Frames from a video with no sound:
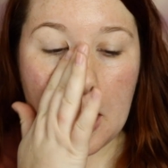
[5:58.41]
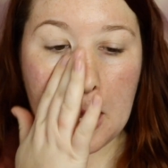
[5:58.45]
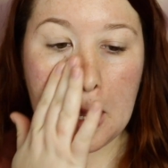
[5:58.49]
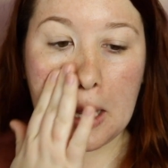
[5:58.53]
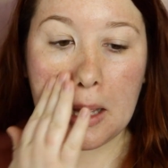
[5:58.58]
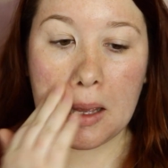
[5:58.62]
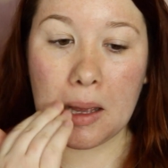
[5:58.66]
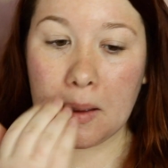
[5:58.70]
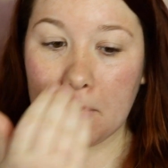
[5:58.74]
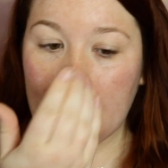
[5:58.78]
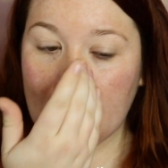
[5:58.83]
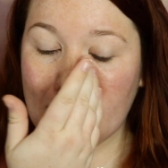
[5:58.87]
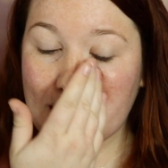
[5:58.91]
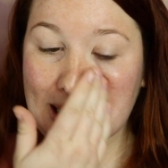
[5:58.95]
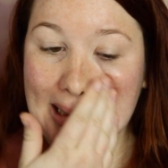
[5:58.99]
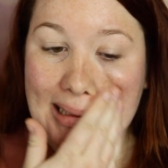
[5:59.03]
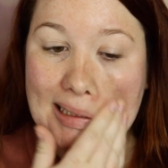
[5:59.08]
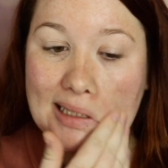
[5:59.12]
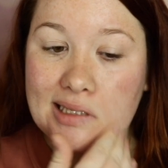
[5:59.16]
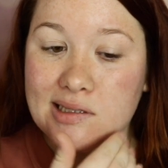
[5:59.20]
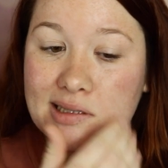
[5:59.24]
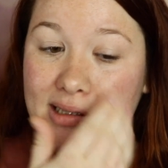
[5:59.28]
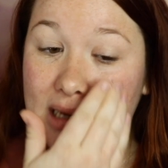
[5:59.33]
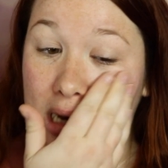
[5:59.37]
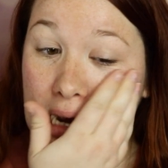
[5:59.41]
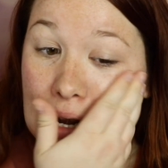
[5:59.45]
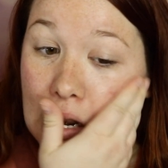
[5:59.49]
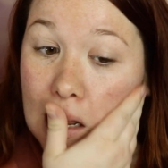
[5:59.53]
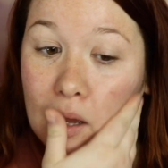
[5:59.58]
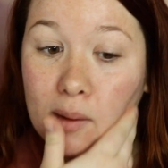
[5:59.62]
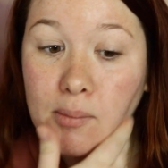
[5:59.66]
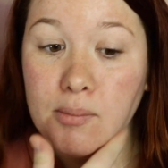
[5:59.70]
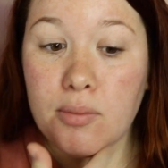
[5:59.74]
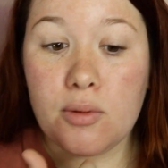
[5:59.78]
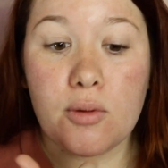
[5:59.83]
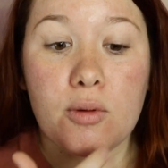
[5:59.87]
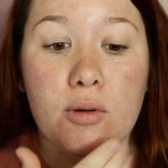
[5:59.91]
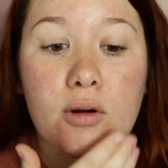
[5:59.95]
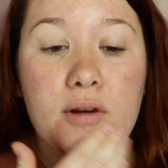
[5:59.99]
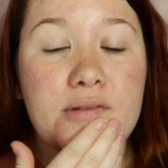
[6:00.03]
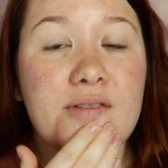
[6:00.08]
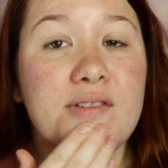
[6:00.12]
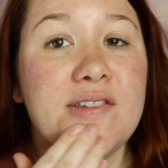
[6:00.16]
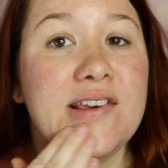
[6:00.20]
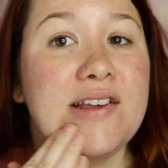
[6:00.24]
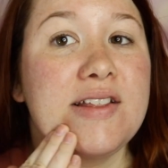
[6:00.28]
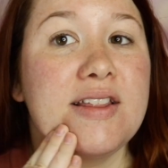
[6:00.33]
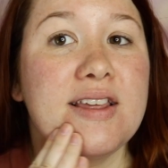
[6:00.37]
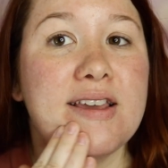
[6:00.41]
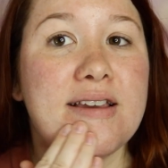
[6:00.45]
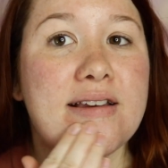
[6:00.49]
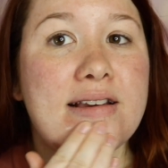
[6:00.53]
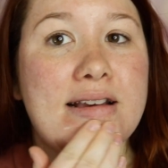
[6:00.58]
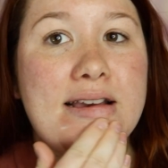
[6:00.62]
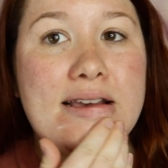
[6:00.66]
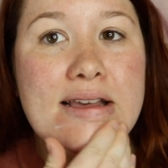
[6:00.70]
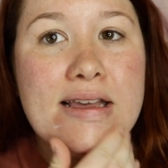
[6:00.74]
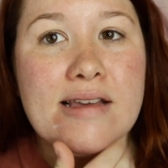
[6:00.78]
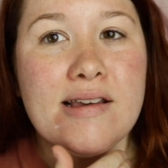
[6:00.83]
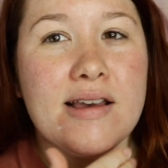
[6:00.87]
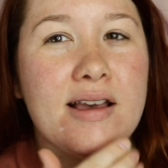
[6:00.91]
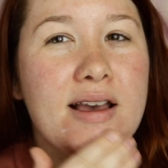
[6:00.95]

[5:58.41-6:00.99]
It's not pore filling.